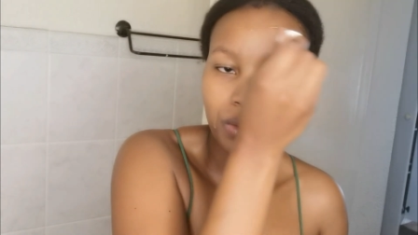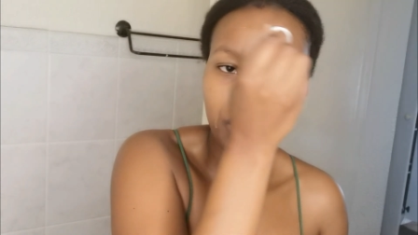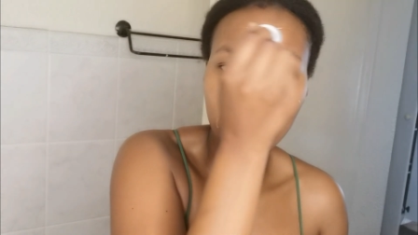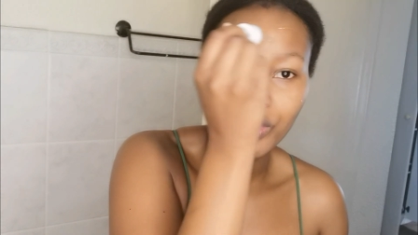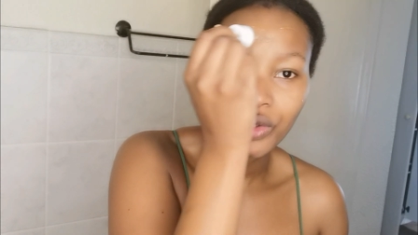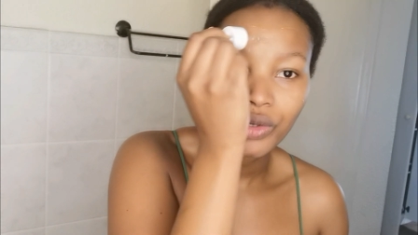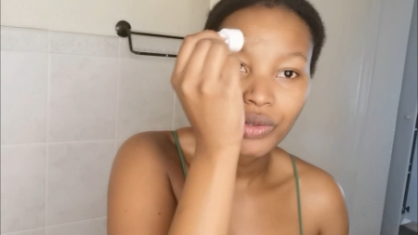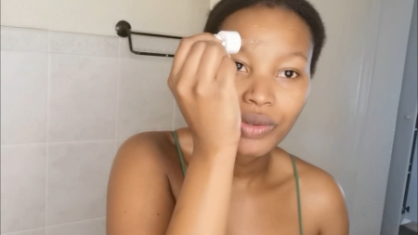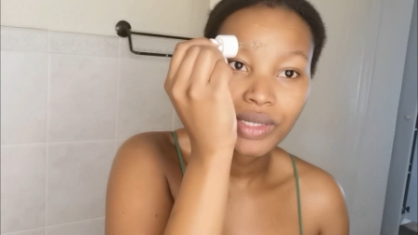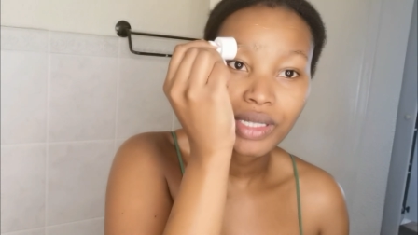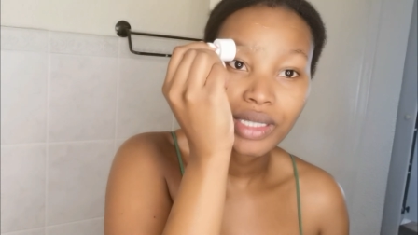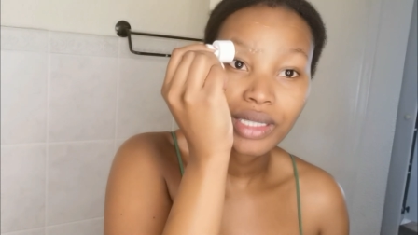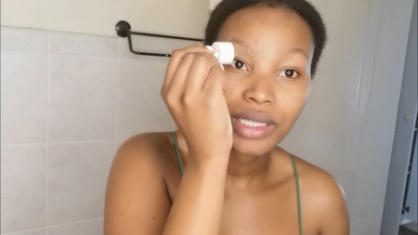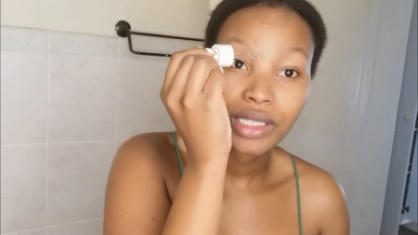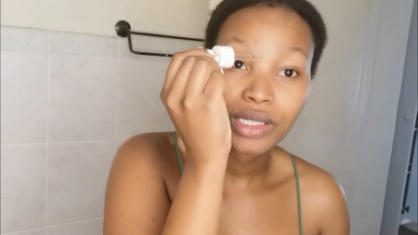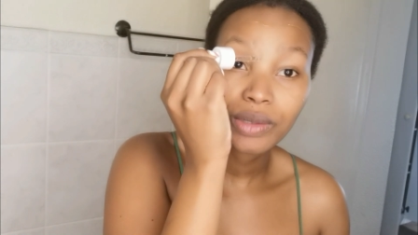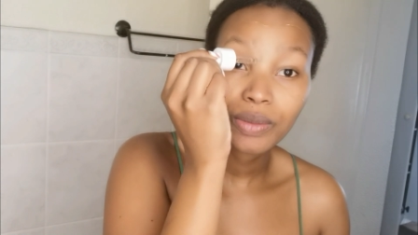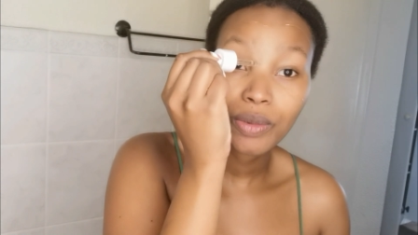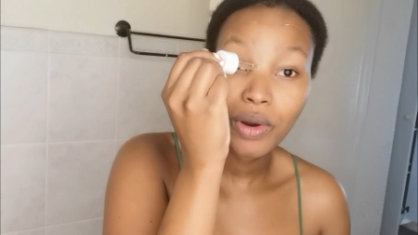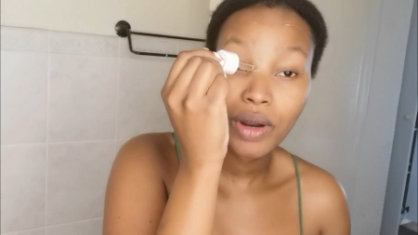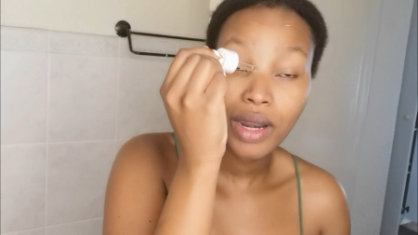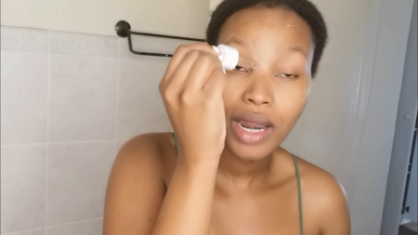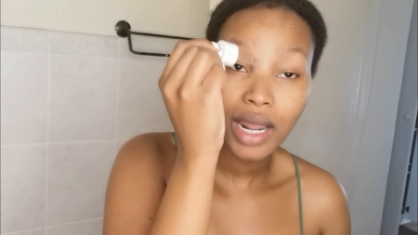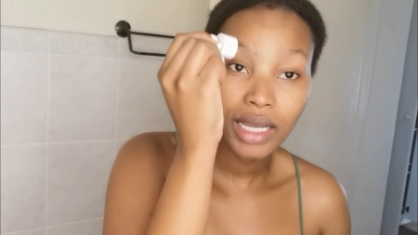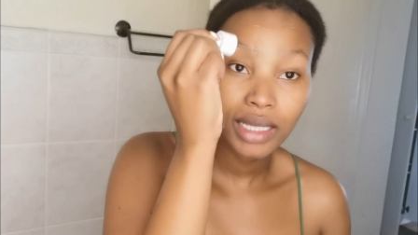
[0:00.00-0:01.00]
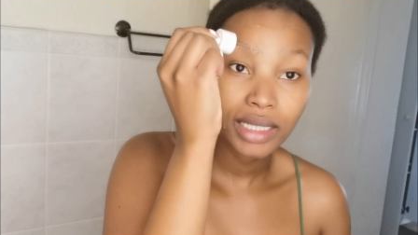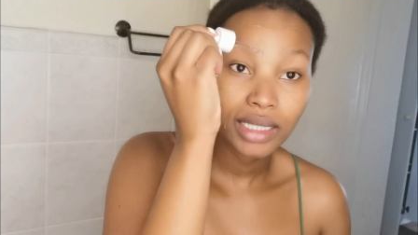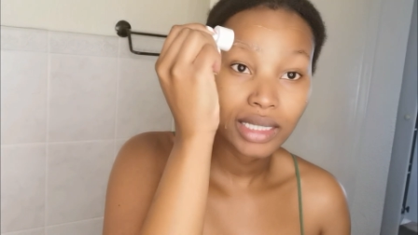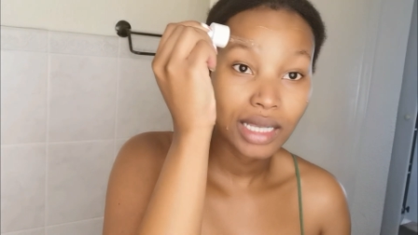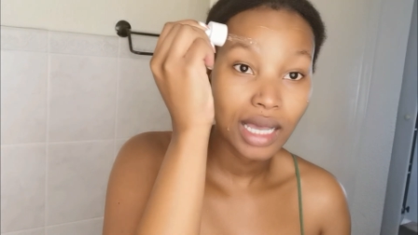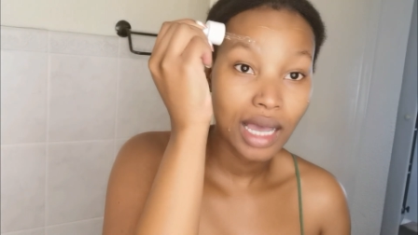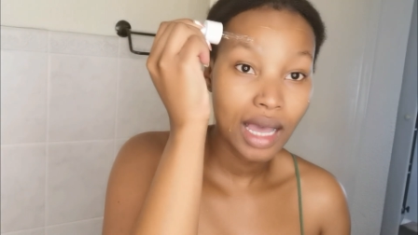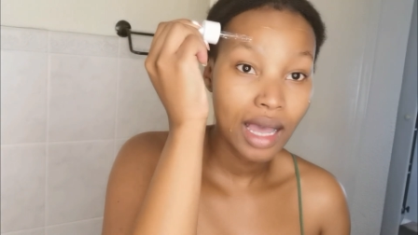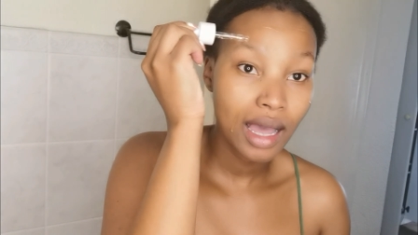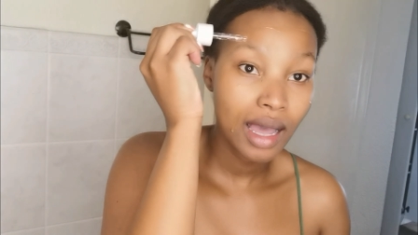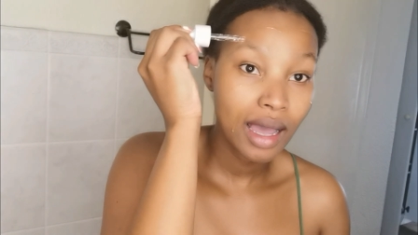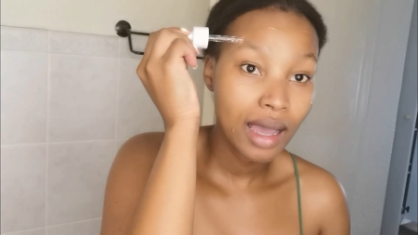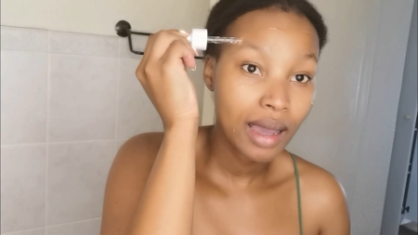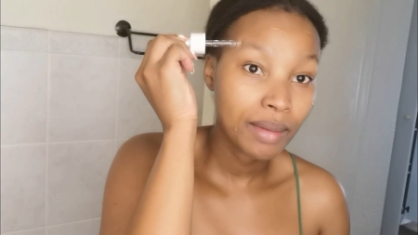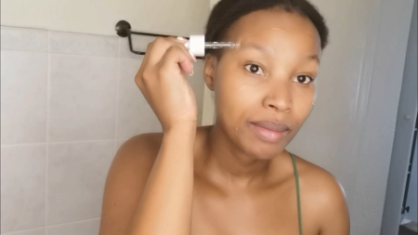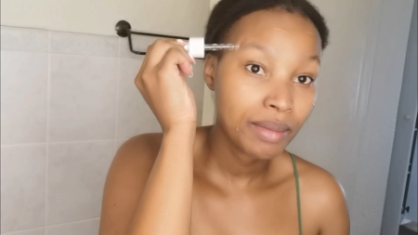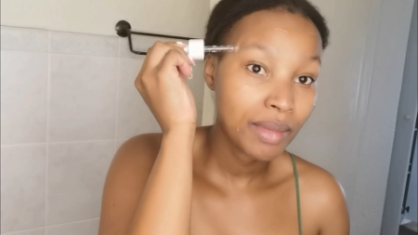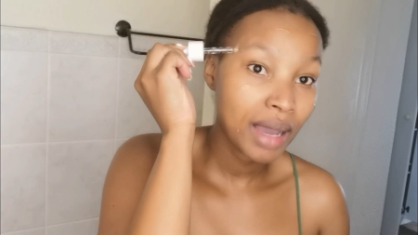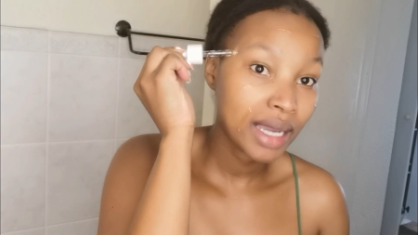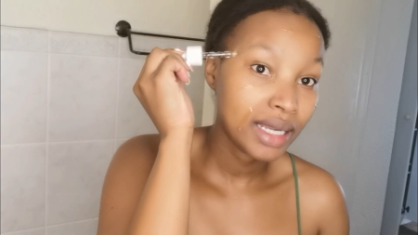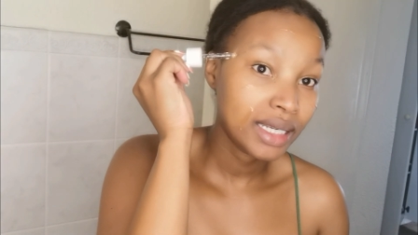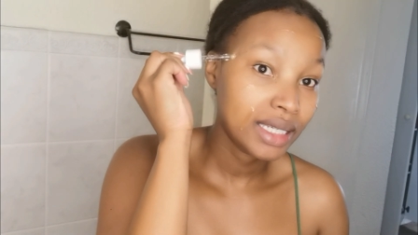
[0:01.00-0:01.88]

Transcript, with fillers: using this product, um,